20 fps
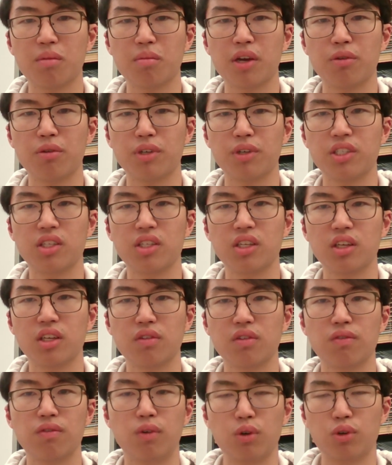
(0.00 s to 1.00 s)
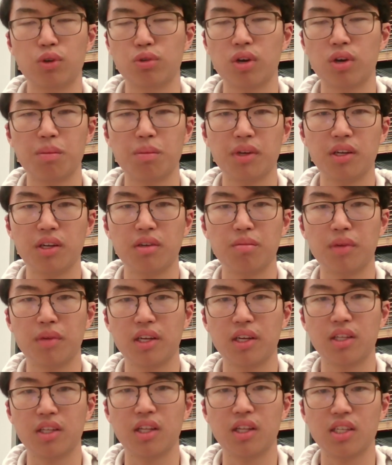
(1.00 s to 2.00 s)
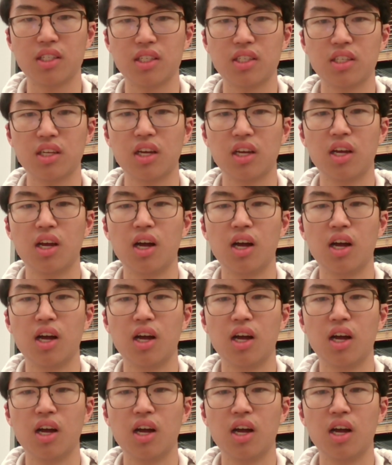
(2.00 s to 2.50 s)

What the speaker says: my reasoning for dropping my classes,